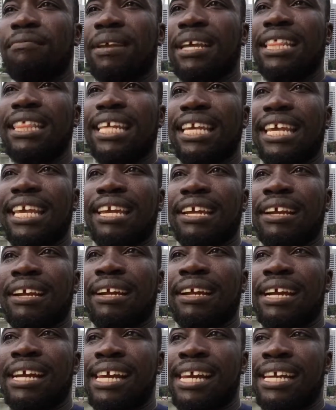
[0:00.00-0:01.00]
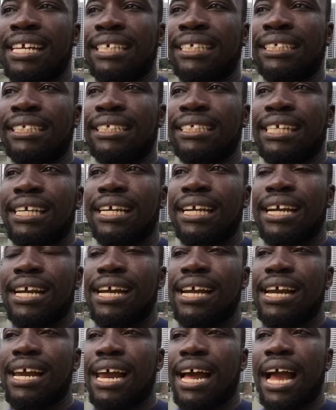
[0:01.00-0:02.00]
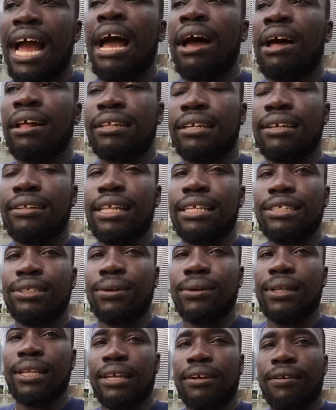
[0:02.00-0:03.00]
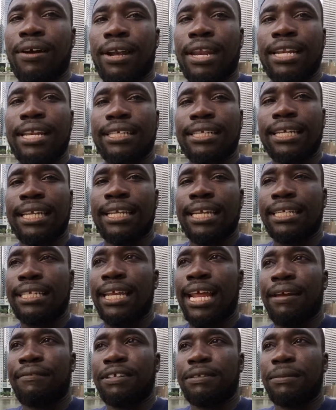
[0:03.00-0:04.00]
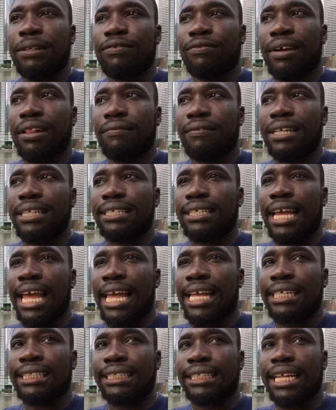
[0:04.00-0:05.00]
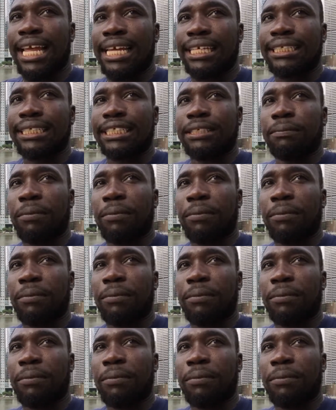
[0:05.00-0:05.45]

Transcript: big thing here is, I'll tell that story later on. It doesn't have as much relevance as this